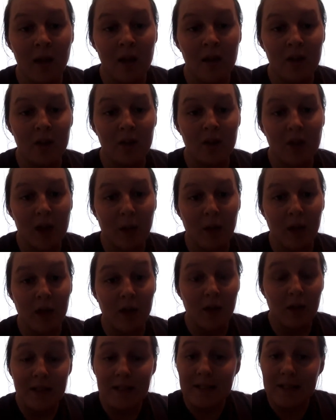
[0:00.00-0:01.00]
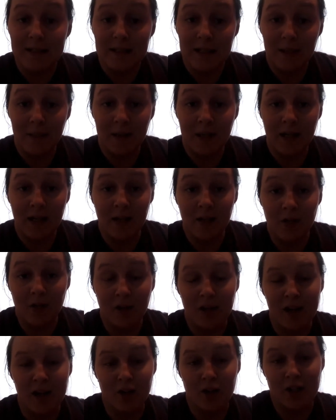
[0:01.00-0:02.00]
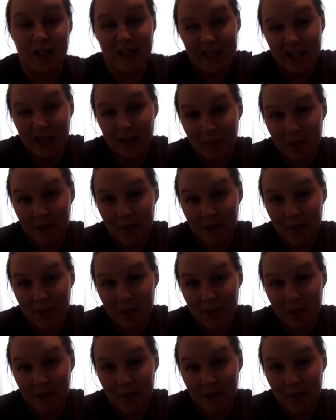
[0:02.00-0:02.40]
So that way you can see me and you can actually hear